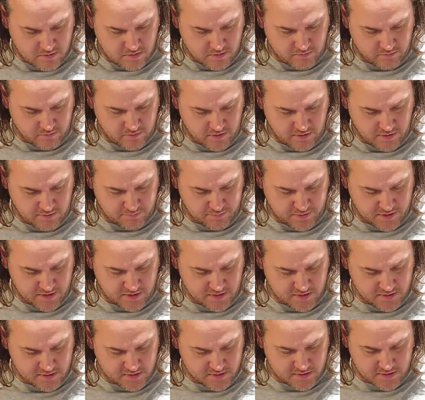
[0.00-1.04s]
Then we need a
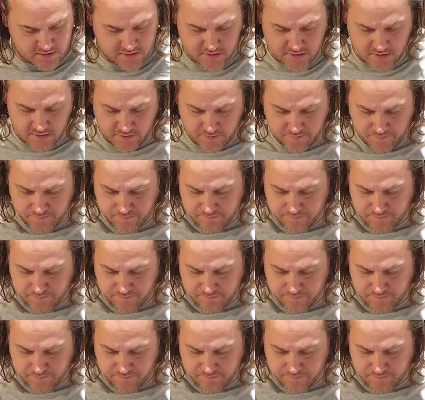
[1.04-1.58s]
piece,